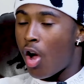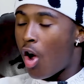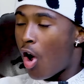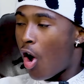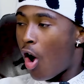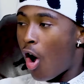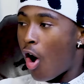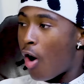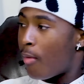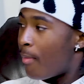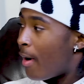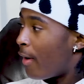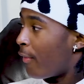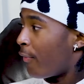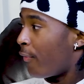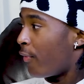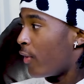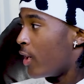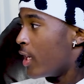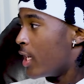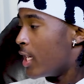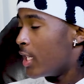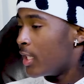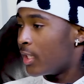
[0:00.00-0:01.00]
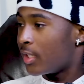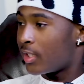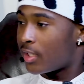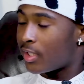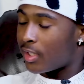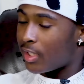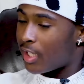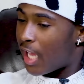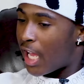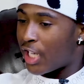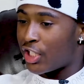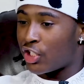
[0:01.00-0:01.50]
all my friends.
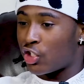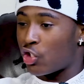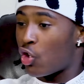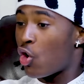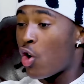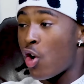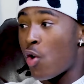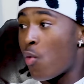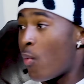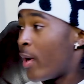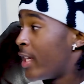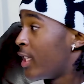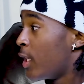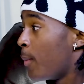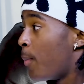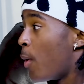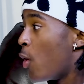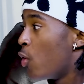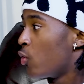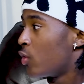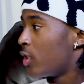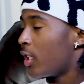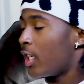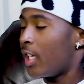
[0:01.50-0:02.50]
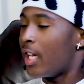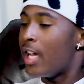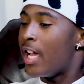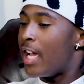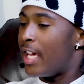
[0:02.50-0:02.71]
I just couldn't wait to post it.